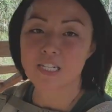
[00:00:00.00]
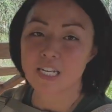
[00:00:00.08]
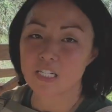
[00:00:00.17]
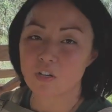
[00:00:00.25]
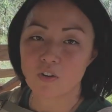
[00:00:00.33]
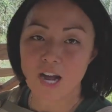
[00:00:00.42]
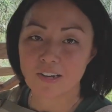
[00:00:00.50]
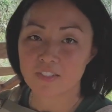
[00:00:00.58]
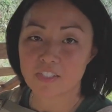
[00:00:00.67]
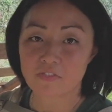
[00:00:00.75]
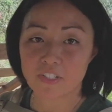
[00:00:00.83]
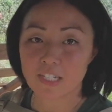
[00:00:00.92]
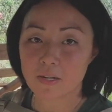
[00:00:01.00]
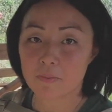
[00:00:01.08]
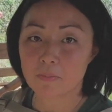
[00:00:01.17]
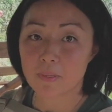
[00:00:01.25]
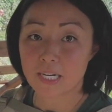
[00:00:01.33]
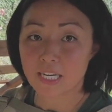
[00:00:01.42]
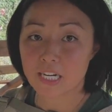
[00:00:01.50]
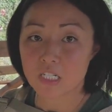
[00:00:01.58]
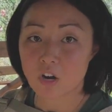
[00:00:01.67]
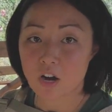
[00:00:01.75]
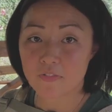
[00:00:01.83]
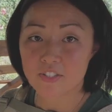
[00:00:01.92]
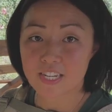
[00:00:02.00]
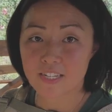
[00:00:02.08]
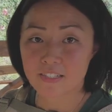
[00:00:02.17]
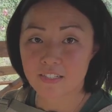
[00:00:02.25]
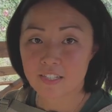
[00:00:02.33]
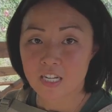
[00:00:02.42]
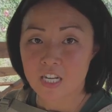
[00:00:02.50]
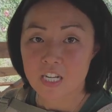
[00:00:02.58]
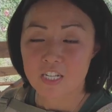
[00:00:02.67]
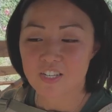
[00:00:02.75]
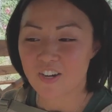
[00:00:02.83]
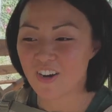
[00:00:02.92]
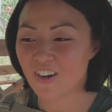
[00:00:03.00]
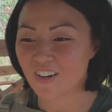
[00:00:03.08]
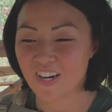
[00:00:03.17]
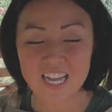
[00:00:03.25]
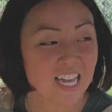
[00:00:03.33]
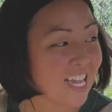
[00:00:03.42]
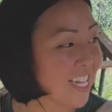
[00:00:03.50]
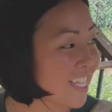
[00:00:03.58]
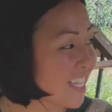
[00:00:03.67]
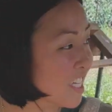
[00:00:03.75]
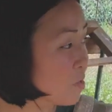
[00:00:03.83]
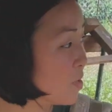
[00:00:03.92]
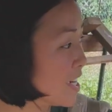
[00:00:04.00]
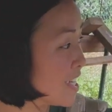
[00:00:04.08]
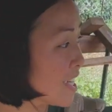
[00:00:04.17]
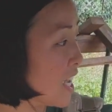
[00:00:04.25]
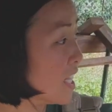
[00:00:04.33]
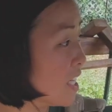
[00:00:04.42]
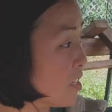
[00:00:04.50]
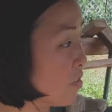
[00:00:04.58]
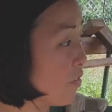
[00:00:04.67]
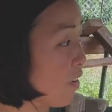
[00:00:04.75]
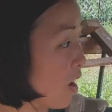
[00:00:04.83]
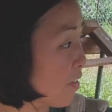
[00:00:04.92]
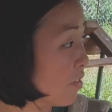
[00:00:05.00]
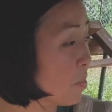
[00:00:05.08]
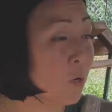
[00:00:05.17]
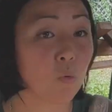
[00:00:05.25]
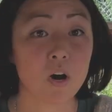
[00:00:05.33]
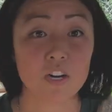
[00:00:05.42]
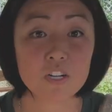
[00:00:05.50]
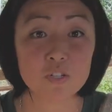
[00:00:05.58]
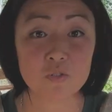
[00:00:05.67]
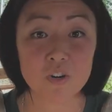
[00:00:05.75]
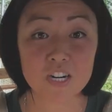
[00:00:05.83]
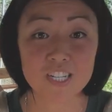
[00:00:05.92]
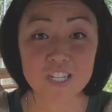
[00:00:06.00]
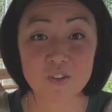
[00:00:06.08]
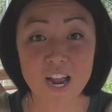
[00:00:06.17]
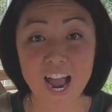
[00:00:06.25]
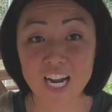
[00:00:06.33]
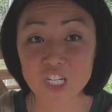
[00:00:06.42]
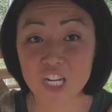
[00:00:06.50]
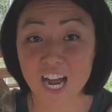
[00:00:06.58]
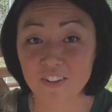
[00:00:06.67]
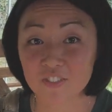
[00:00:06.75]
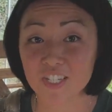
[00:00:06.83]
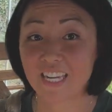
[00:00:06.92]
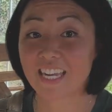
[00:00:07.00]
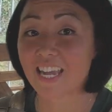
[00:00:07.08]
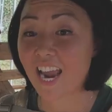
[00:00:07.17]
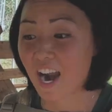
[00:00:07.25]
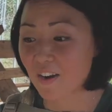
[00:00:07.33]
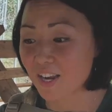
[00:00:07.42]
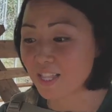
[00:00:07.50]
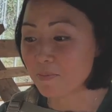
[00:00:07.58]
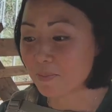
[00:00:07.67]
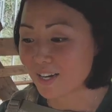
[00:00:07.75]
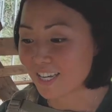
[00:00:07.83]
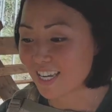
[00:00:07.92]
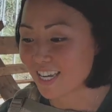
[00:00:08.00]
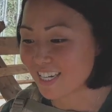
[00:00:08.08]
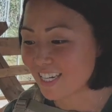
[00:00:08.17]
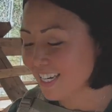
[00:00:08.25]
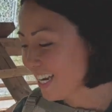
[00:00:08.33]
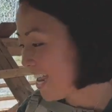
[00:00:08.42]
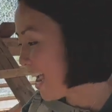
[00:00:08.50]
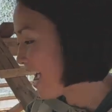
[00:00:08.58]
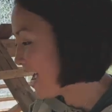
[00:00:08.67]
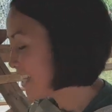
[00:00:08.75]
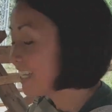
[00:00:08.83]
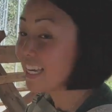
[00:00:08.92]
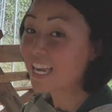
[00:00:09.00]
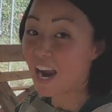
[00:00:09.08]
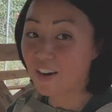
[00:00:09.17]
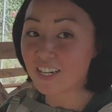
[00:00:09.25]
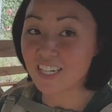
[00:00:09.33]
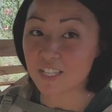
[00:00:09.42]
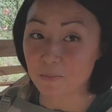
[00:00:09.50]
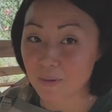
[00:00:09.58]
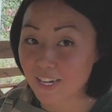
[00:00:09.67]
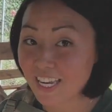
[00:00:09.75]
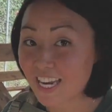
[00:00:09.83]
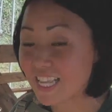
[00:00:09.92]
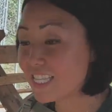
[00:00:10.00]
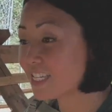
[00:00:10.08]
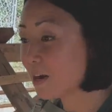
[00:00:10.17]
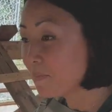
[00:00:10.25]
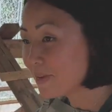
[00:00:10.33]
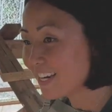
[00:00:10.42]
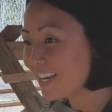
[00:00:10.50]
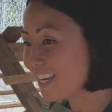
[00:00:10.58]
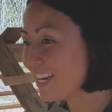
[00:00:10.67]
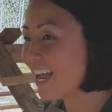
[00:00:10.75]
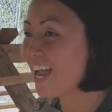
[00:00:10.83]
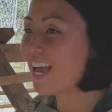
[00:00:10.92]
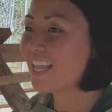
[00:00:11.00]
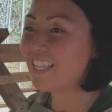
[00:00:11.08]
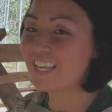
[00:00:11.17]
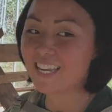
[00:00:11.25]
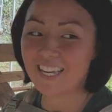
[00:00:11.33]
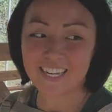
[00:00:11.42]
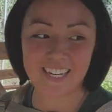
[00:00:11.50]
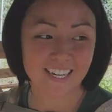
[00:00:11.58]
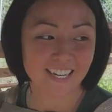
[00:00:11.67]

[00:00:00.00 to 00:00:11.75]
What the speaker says: I don't have to fill up the bucket as often. So this one is a little far from a water source, so I actually have to carry the bucket, carry another bucket and dump it in, and then